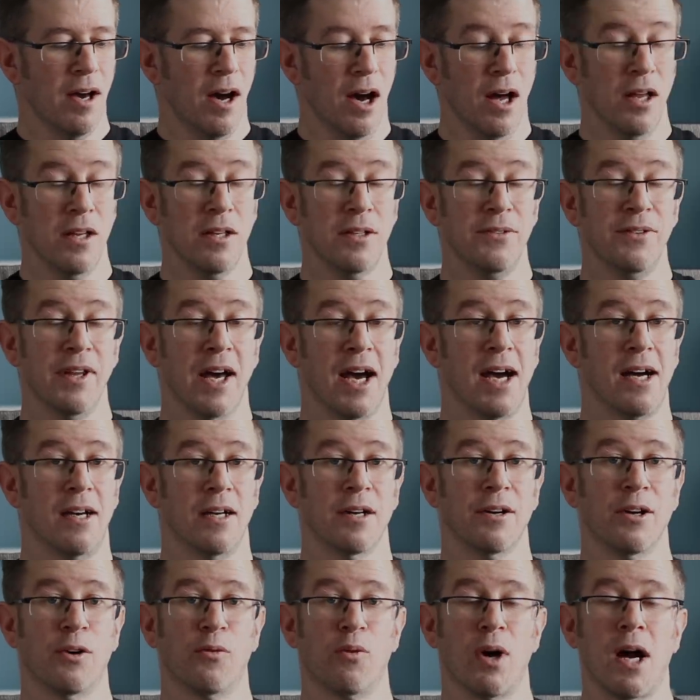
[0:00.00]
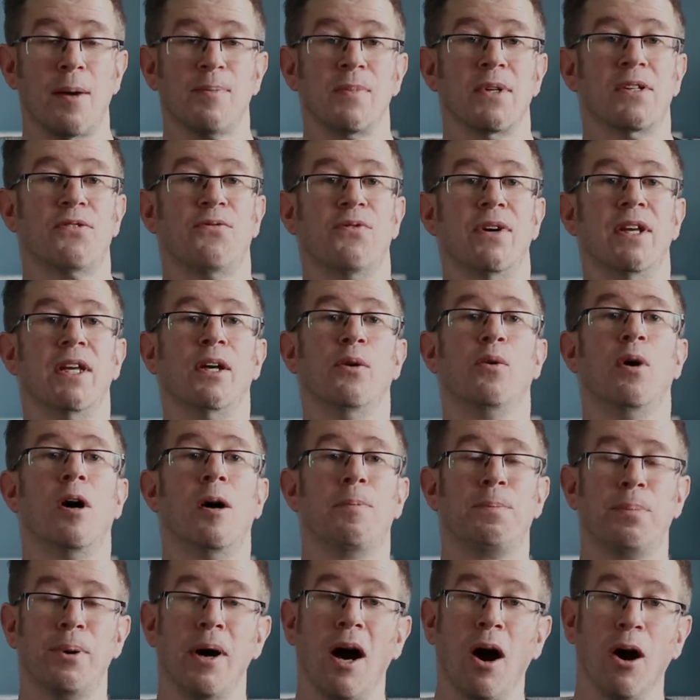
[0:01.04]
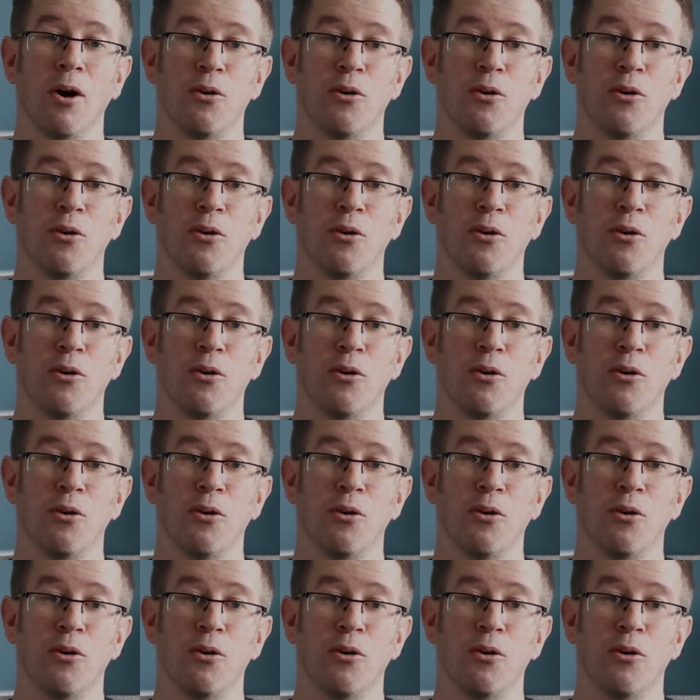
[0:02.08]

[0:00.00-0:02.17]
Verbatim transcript: Other than that, I'm gonna wrap this video up.